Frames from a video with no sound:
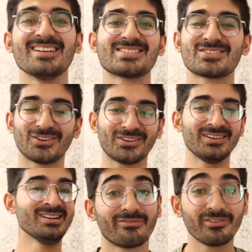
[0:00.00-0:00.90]

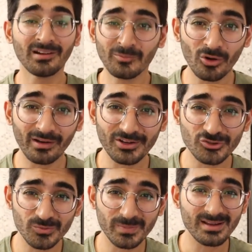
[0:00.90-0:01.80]
So fear mongering
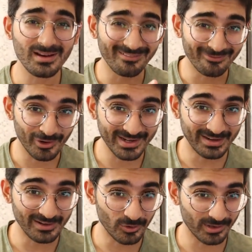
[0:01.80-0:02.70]
should be
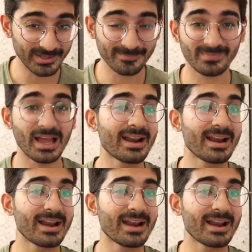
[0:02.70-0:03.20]
avoided, okay?